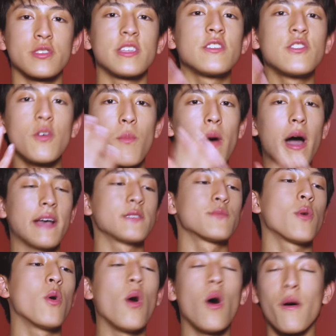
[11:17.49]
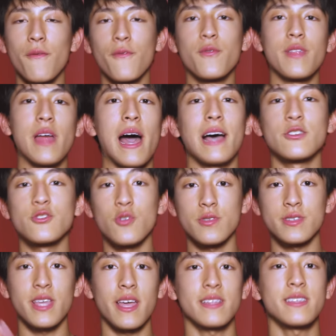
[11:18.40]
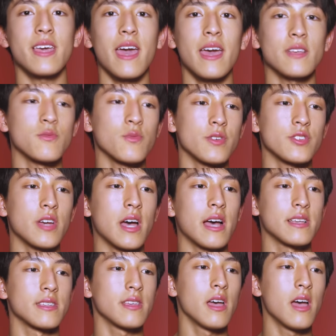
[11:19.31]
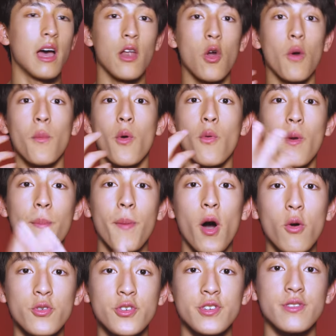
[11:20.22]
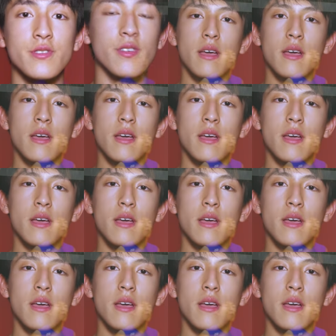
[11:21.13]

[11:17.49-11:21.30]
then you might as well opt for the Astrox 88s, which has a lot more repulsion.